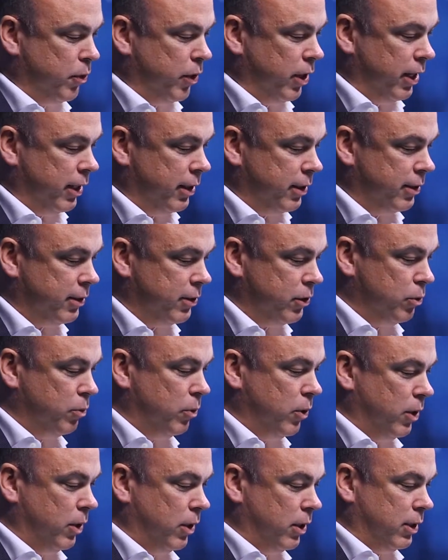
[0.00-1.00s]
brains to
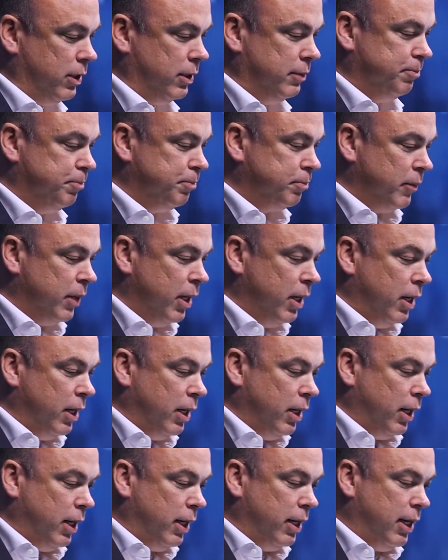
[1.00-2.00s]
work?
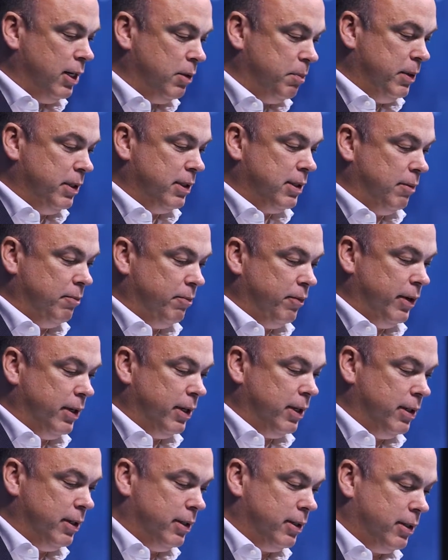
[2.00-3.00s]
And that's been
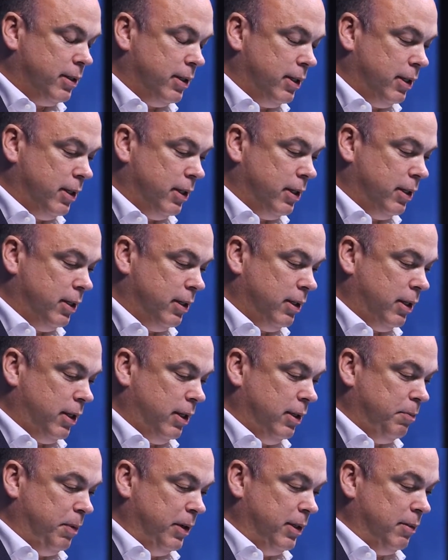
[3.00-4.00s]
something that
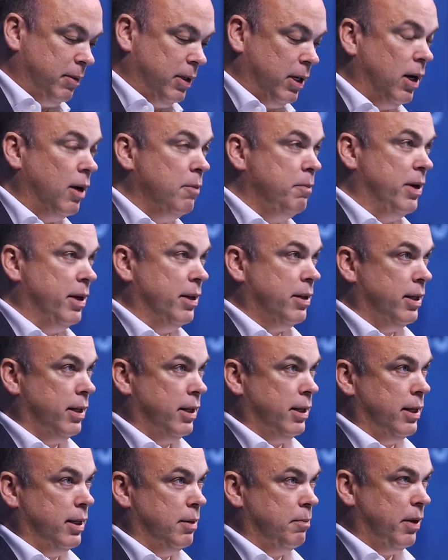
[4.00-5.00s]
has been something that I've been
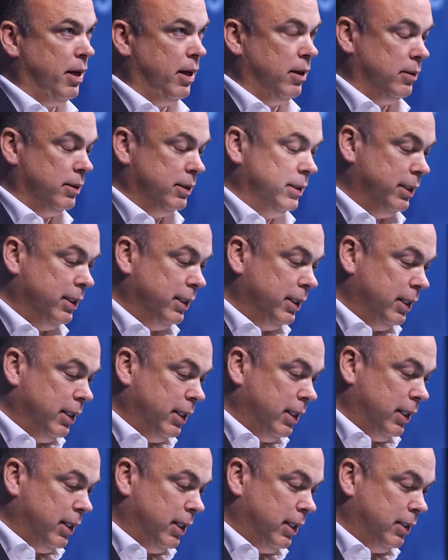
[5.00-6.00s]
thinking about
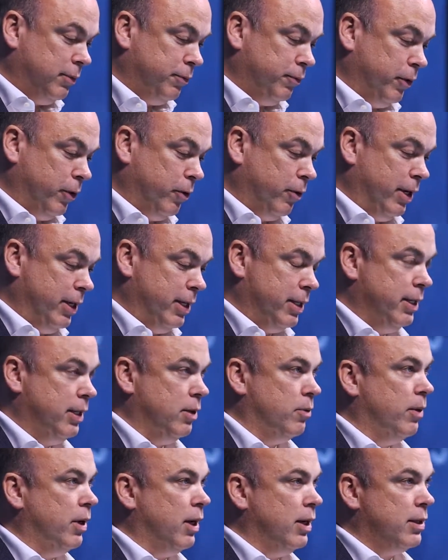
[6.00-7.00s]
for a great
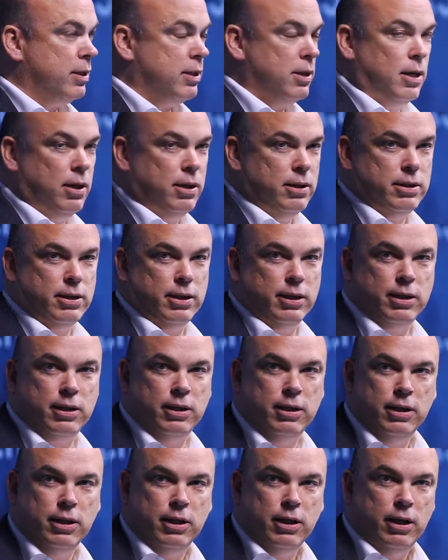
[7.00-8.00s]
deal. When I started
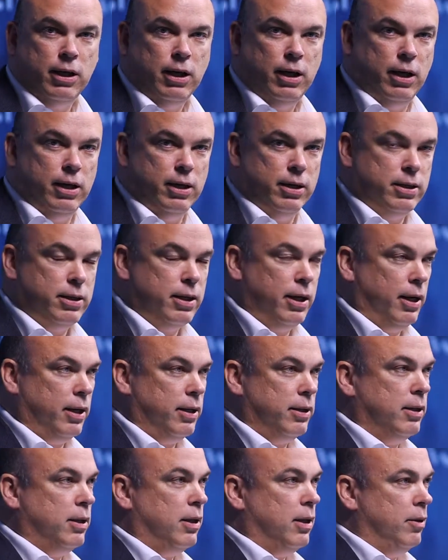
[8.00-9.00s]
in the
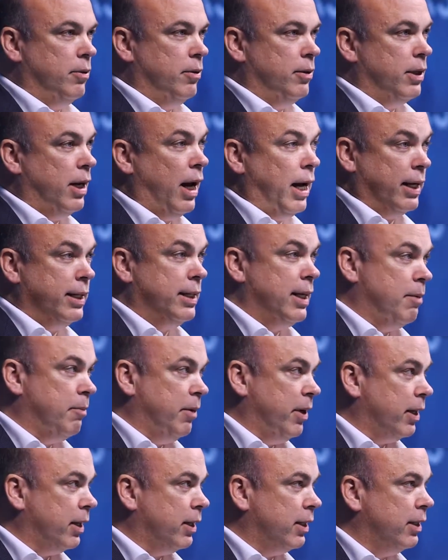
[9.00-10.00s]
tech, I was an
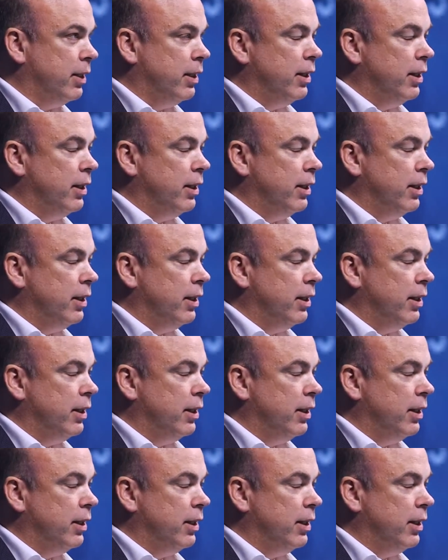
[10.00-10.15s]
academic,